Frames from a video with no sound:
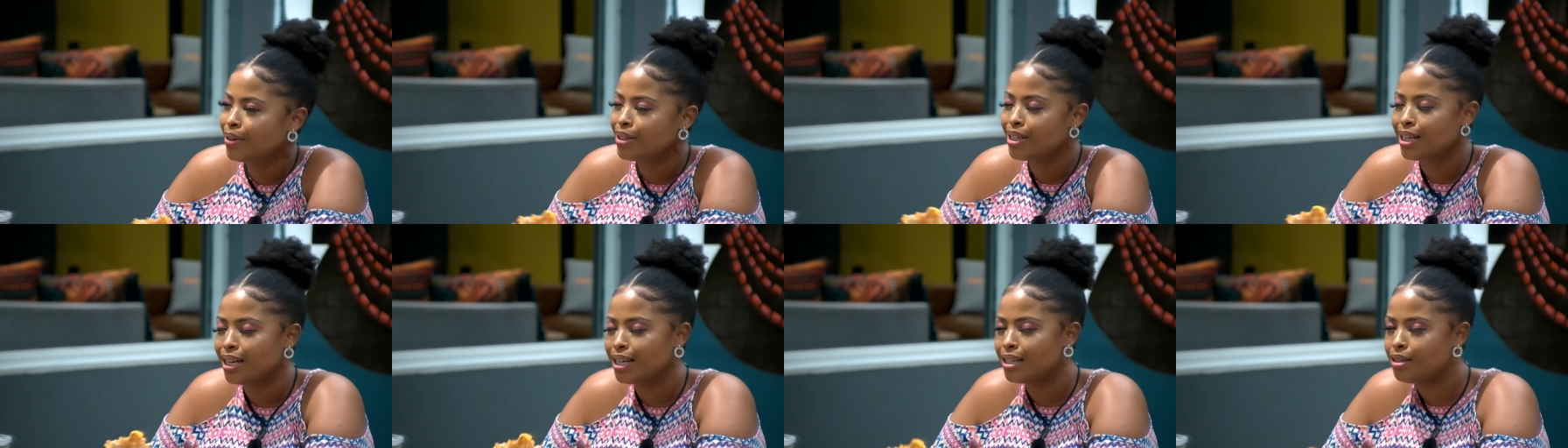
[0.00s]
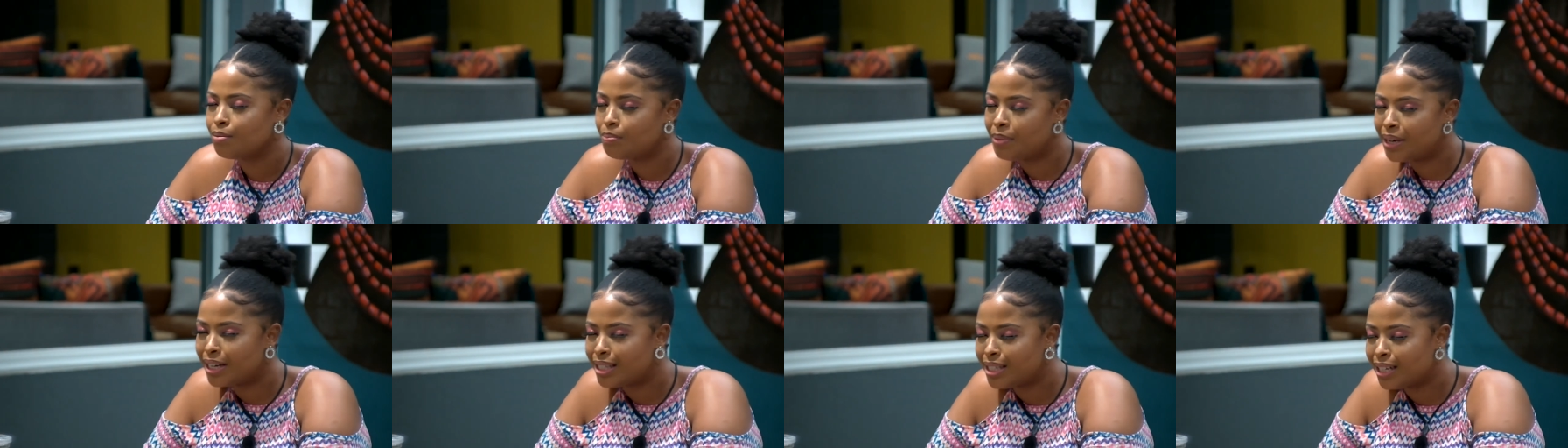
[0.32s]
I wasn't
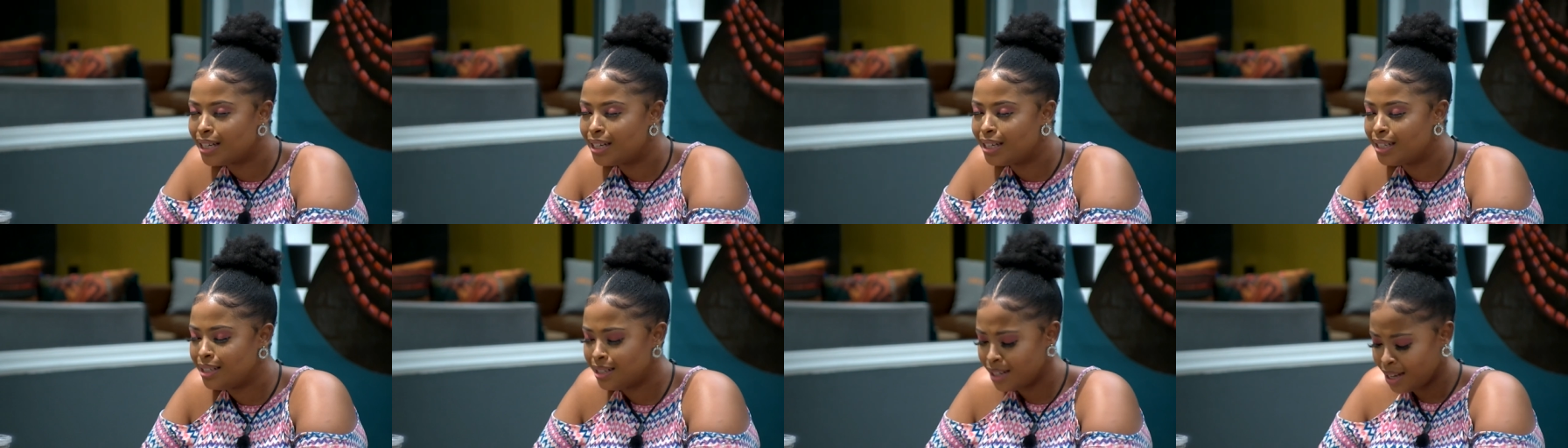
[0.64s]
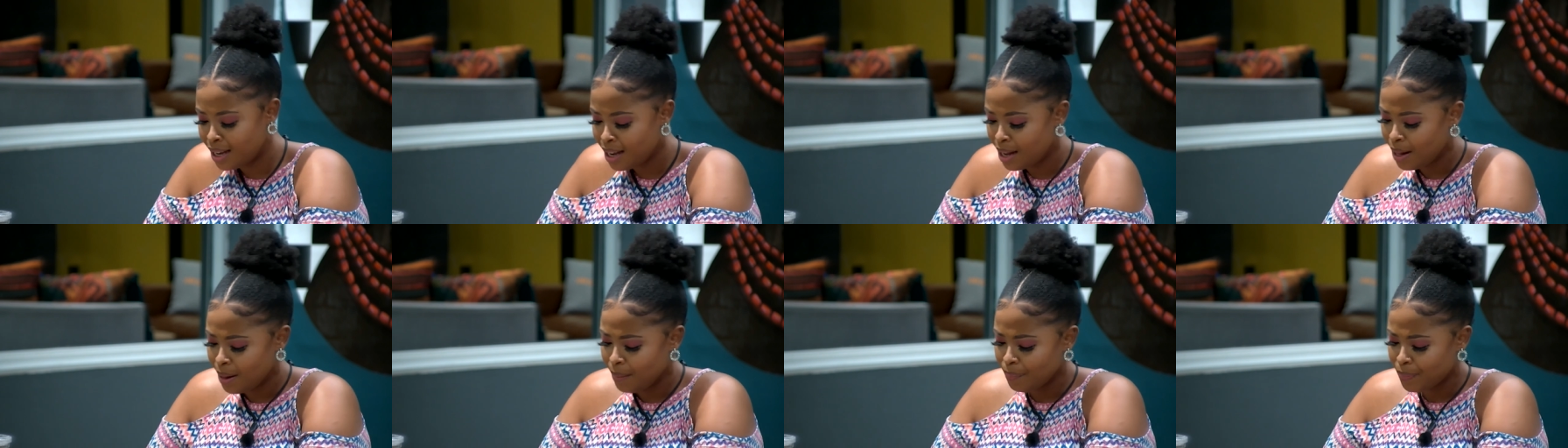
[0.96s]
expecting it,
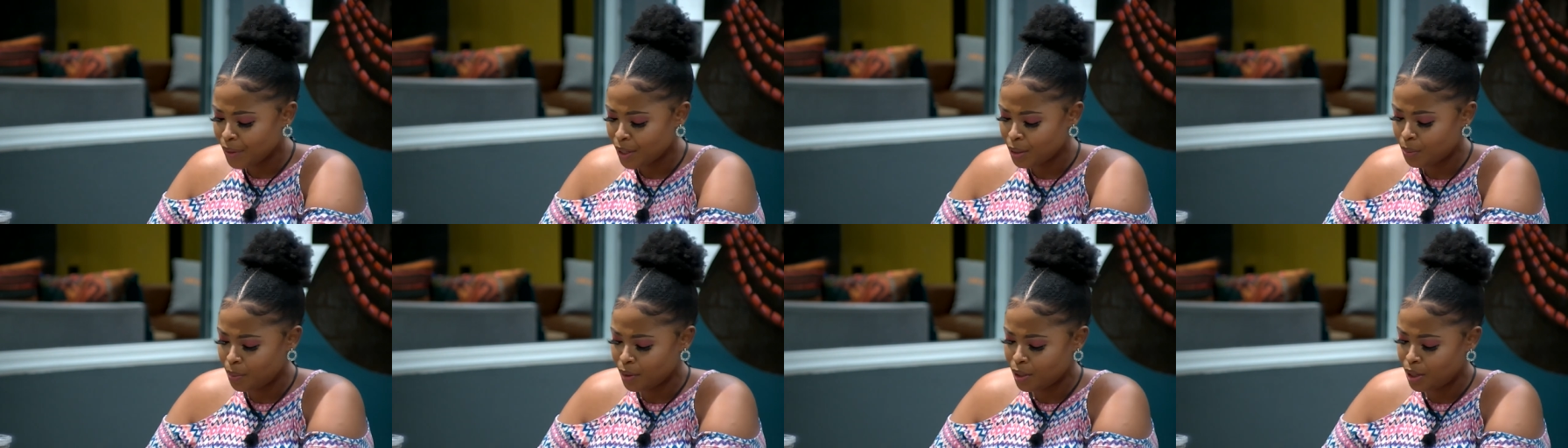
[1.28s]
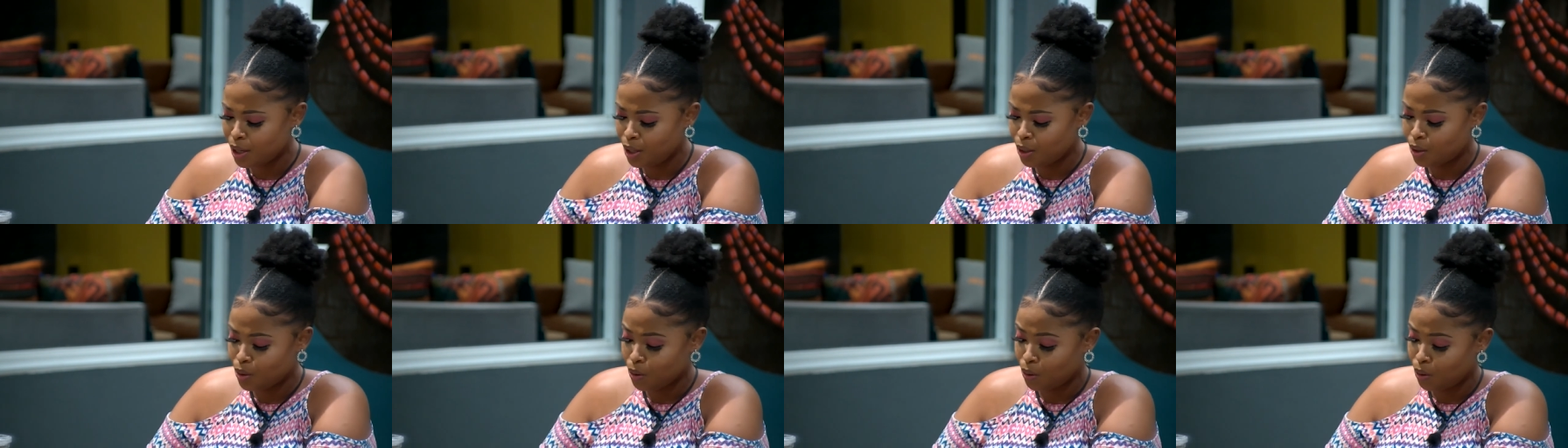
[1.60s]

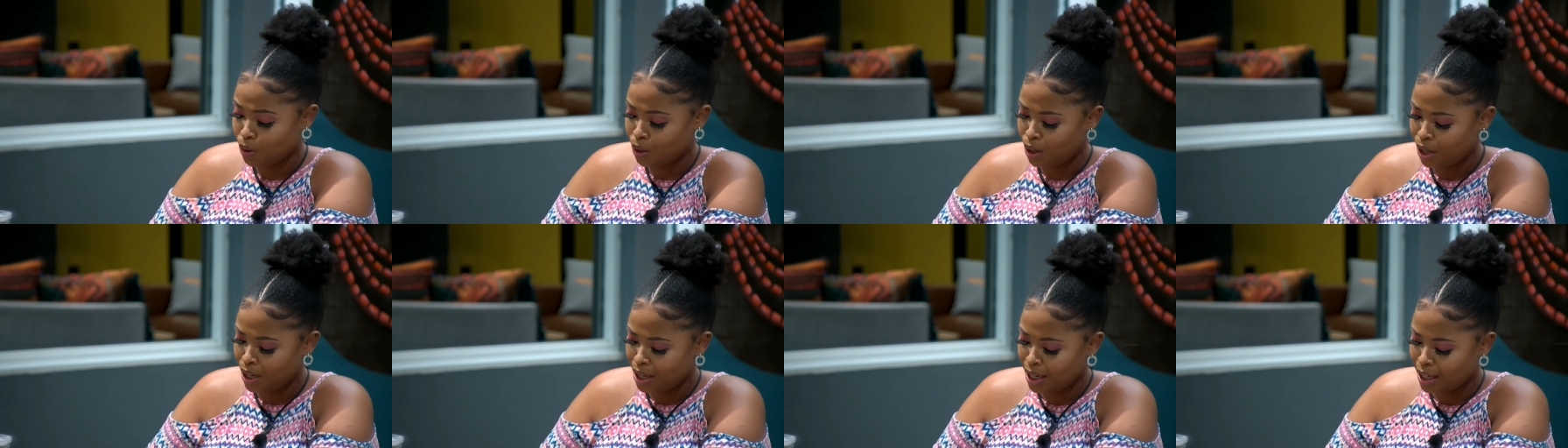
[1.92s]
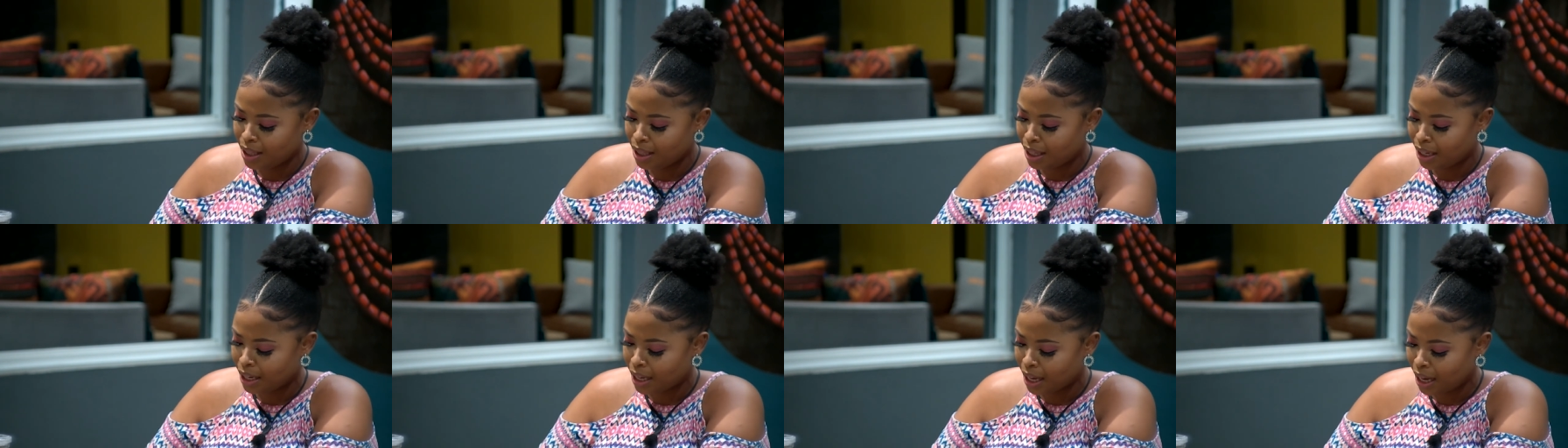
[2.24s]
especially so early
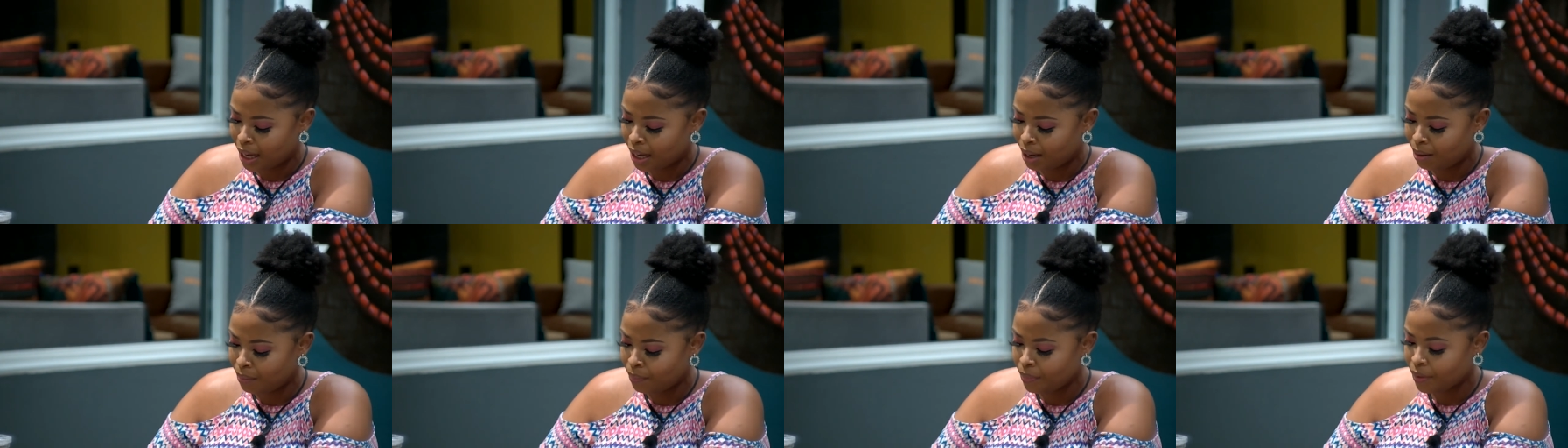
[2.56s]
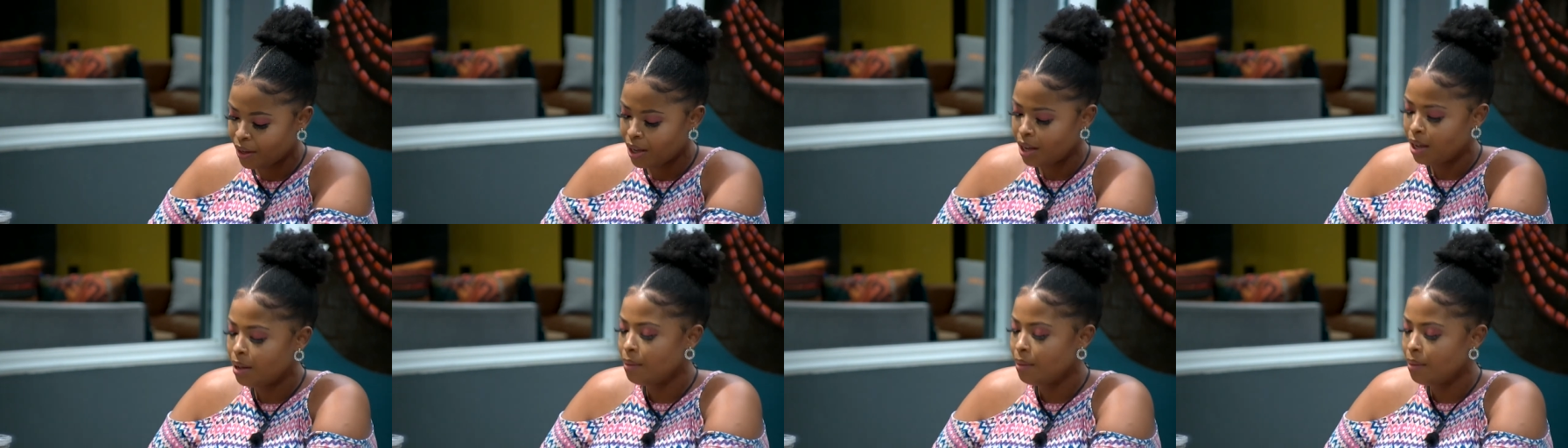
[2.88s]
in the game. Yeah.